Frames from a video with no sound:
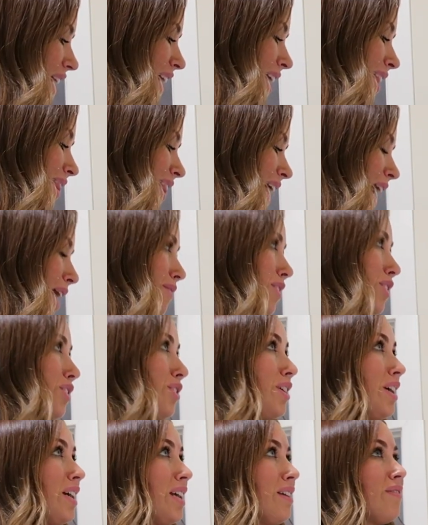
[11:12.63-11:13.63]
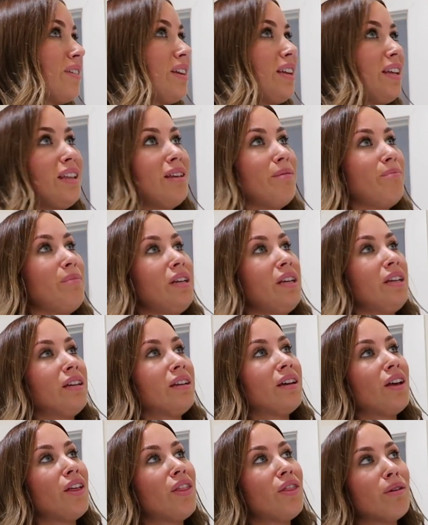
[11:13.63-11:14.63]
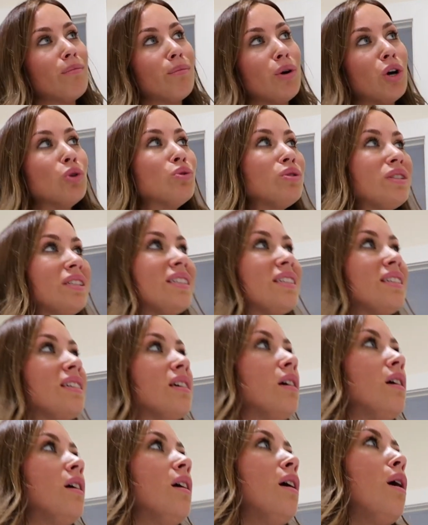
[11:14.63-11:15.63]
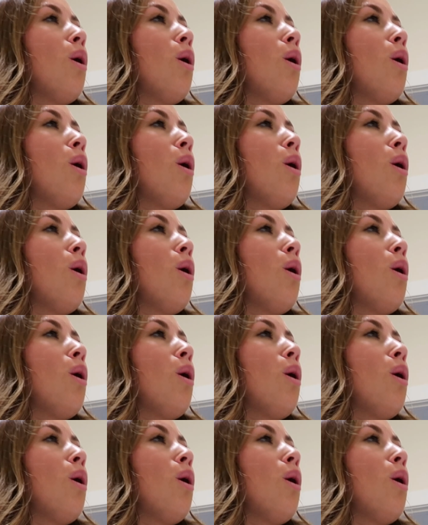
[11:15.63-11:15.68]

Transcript: In Lavender and Vanilla Bean the most